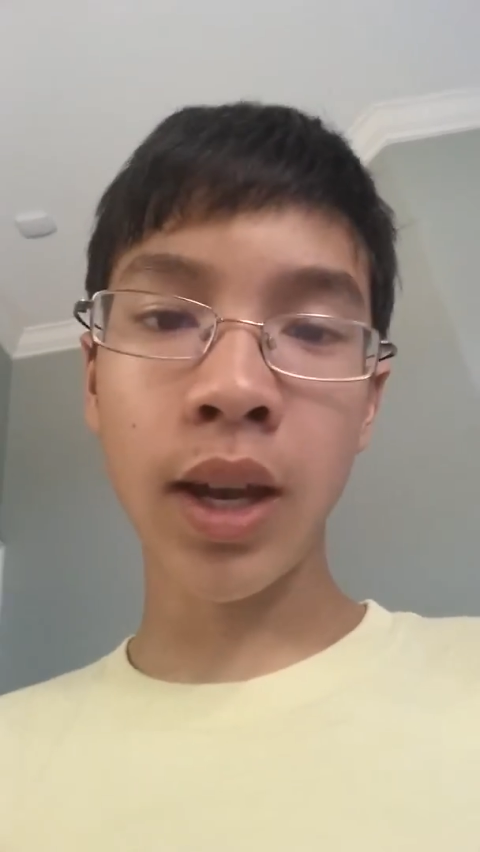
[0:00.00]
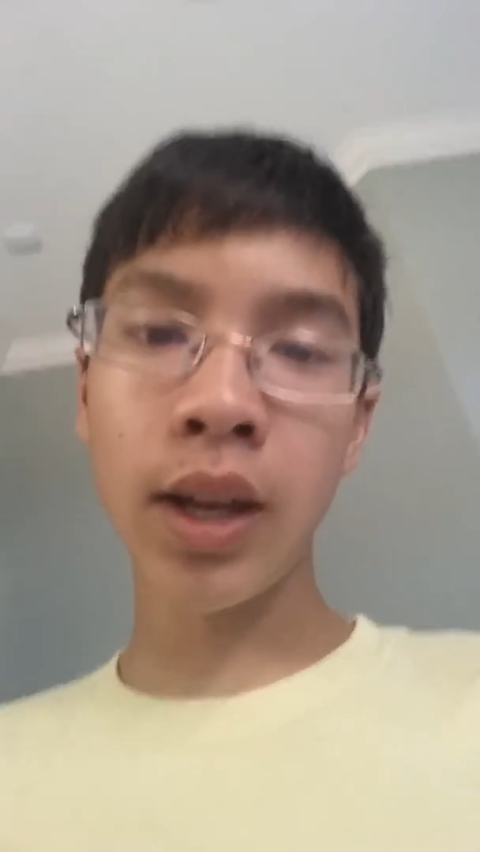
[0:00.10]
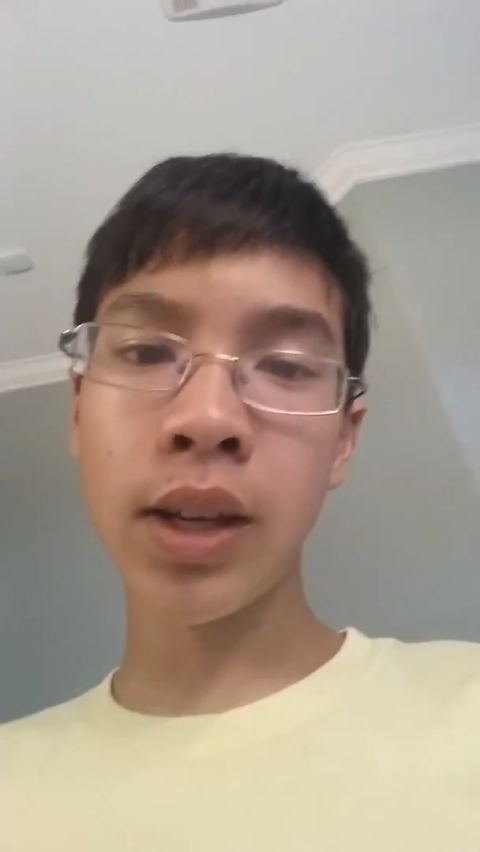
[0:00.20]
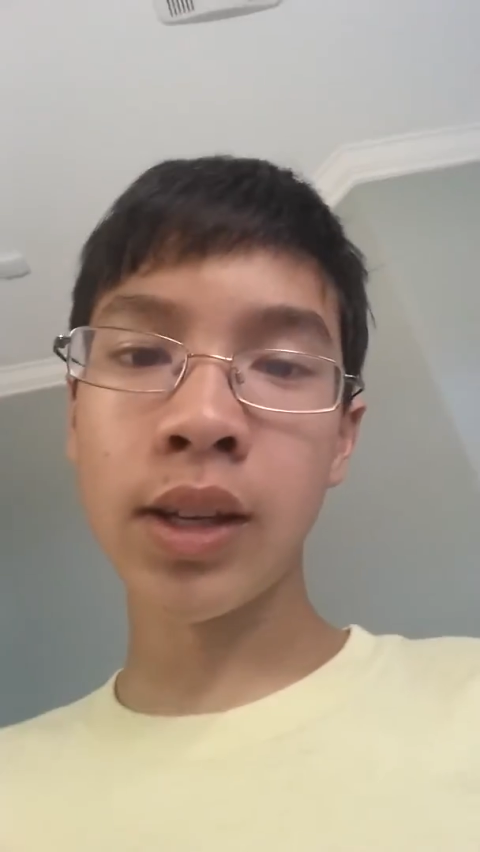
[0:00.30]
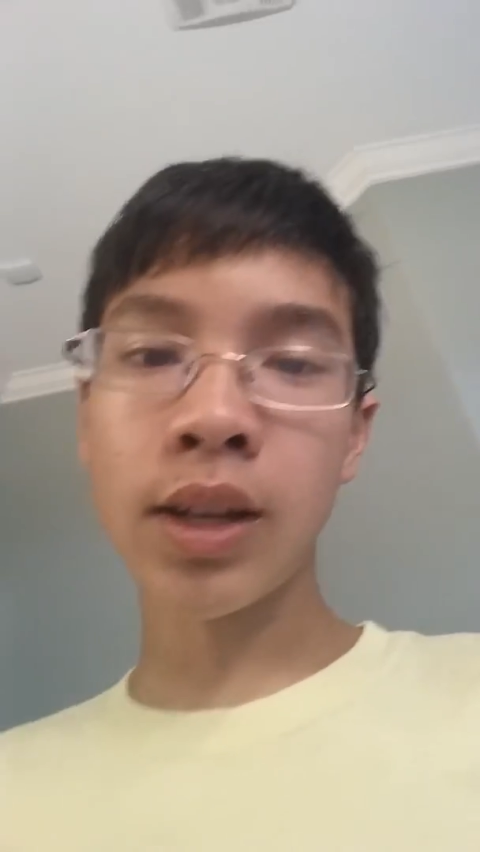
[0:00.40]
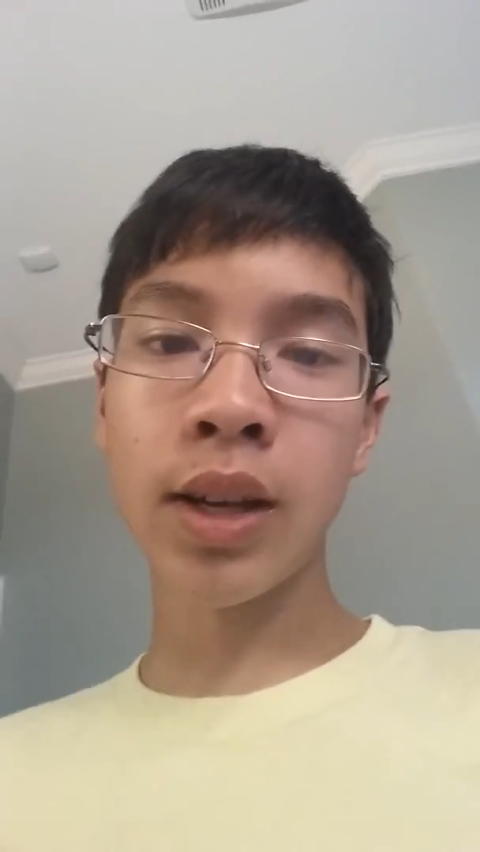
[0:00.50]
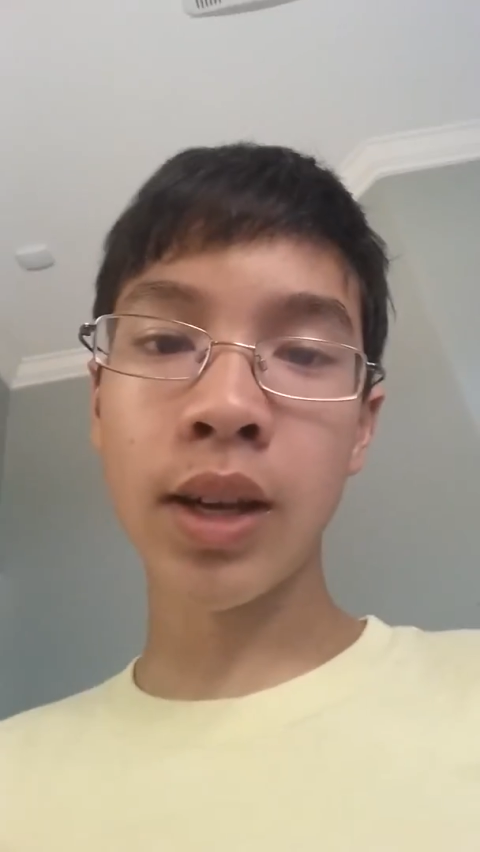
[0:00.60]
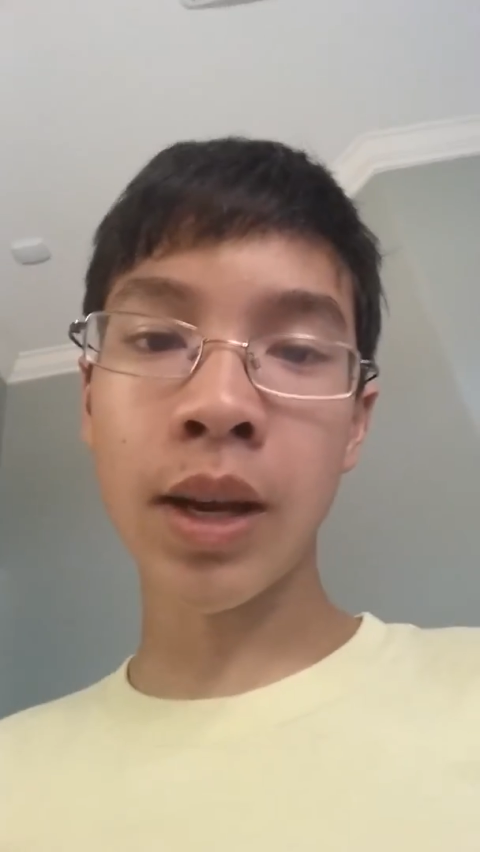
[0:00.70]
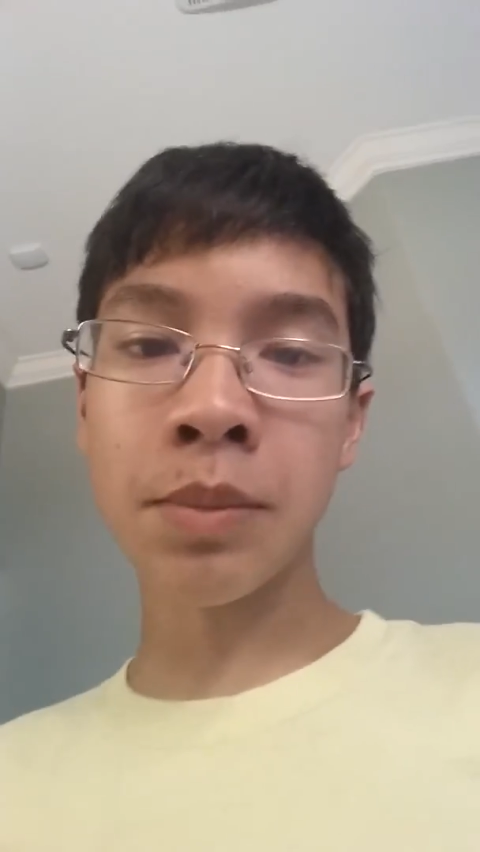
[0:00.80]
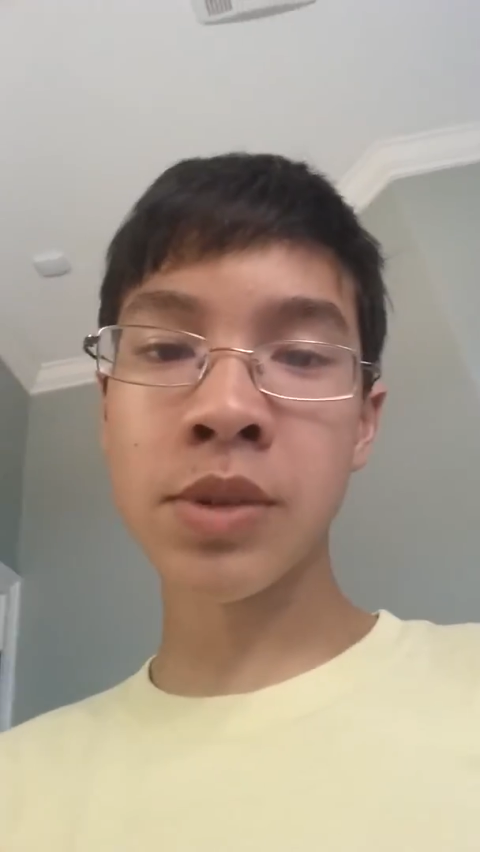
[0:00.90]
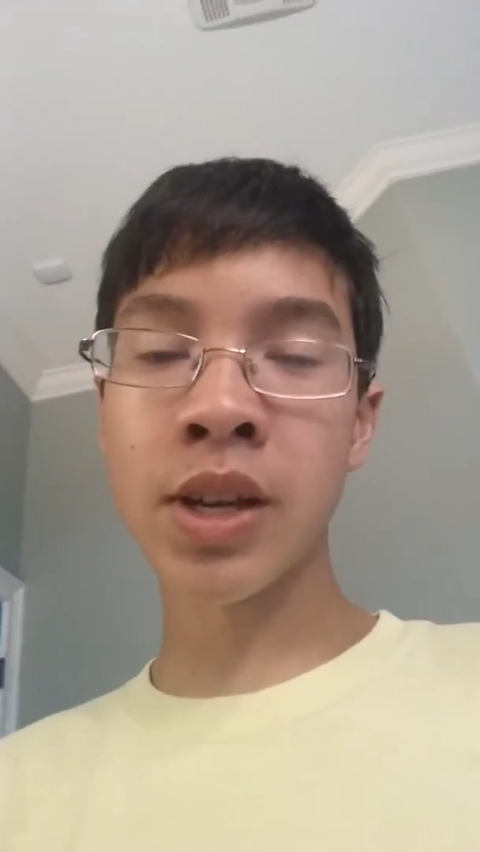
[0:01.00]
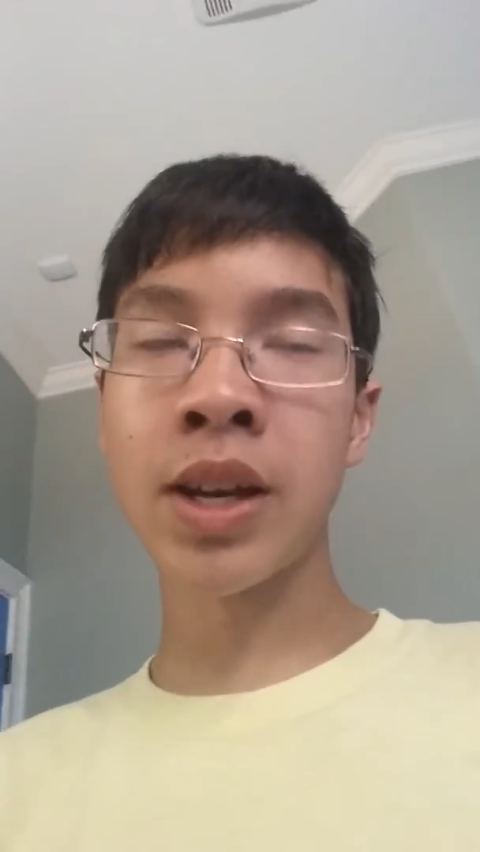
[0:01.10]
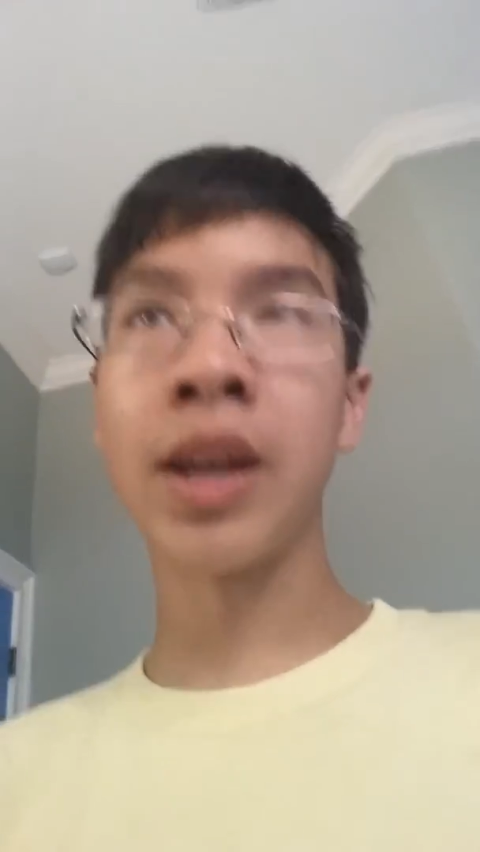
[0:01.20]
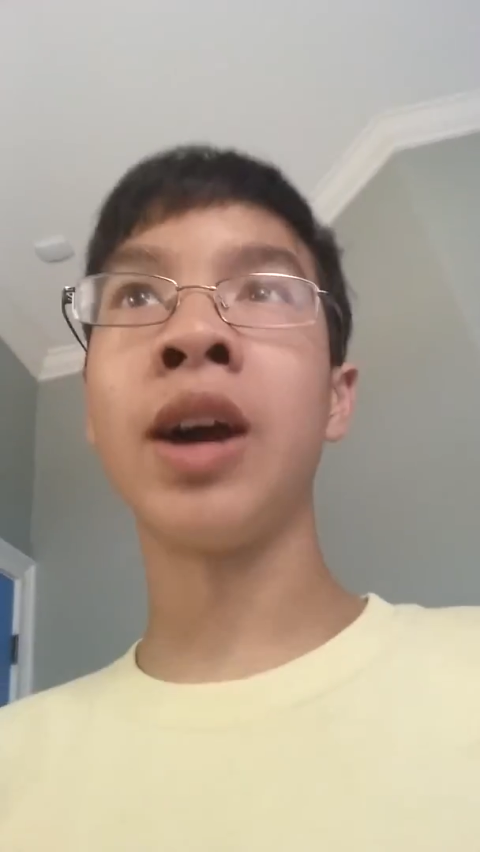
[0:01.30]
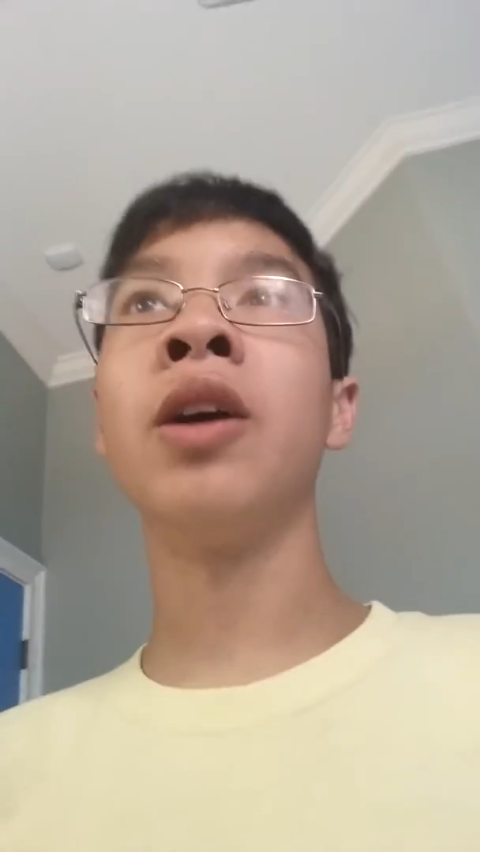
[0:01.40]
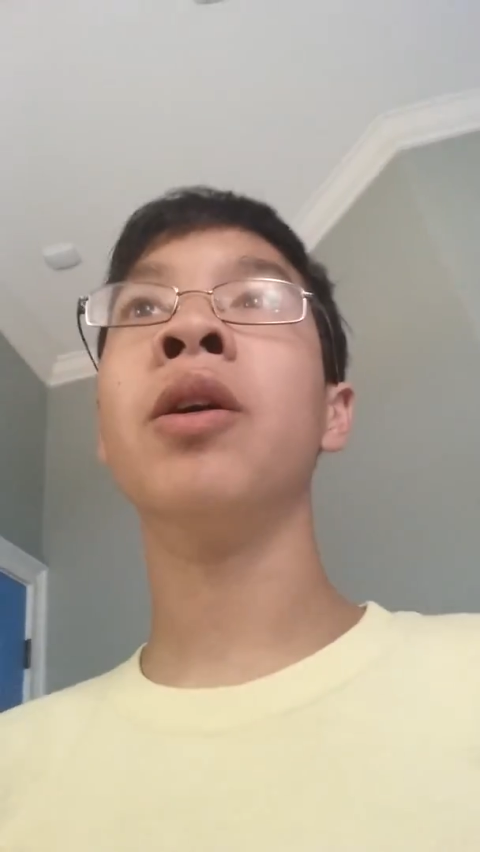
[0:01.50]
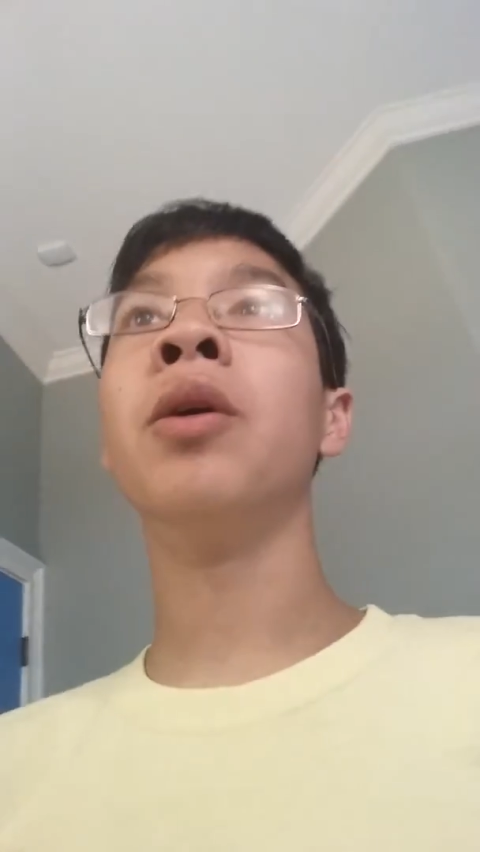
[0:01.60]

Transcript: and I'm signing out.